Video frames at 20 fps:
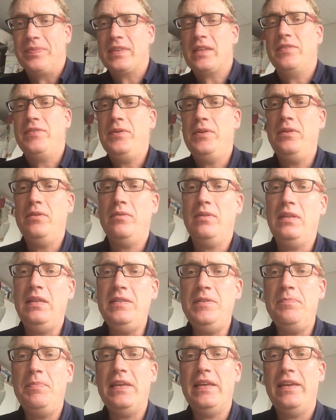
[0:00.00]
So
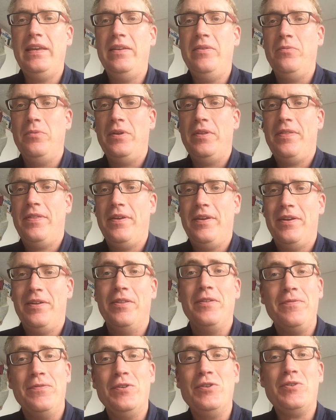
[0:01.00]
let's begin with
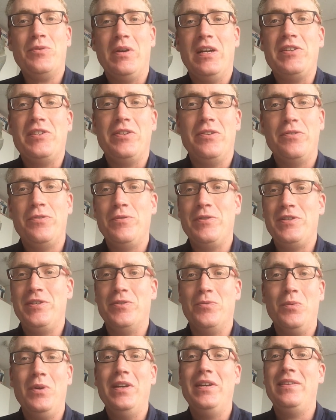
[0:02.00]
the first question, which
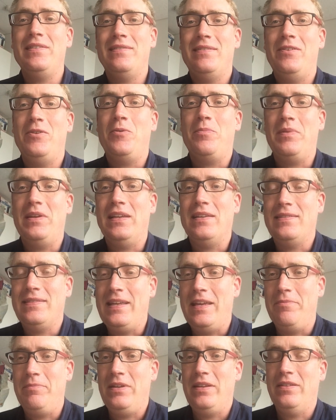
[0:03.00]
is what is an opening
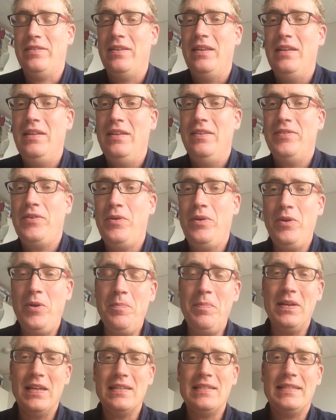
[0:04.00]
statement? So an
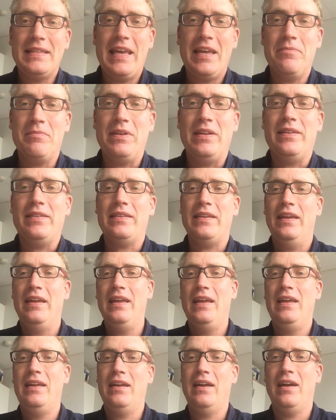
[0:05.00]
opening statement
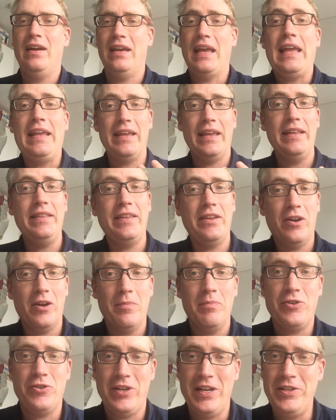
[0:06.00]
in the
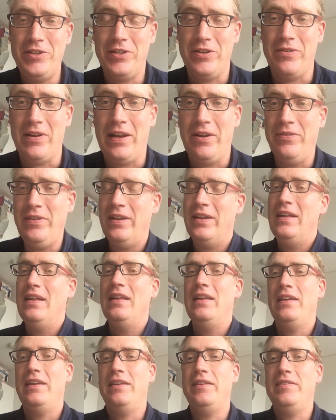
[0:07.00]
arbitration round
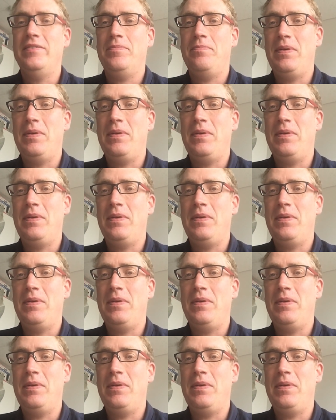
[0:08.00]
is